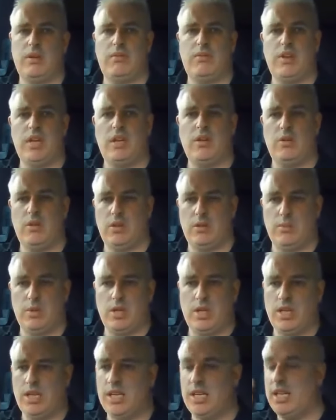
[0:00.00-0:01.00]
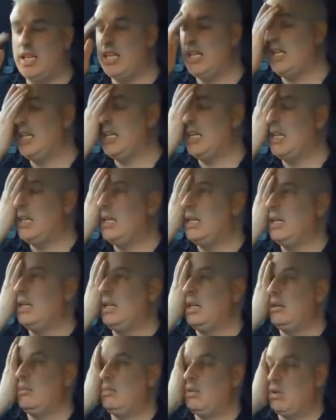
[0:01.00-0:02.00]
3 o'clock in the morning again,
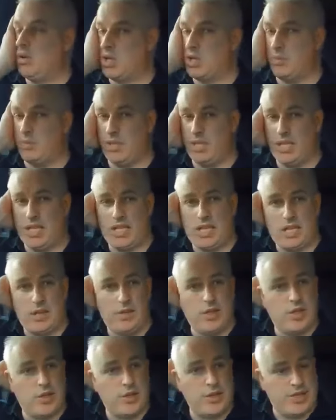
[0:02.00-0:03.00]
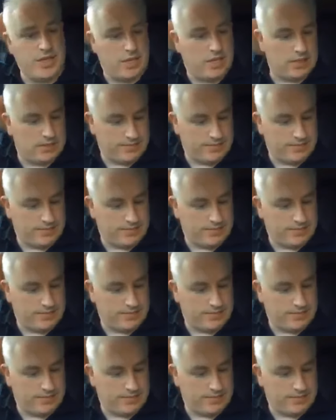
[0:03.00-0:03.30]
possibly to get down the road.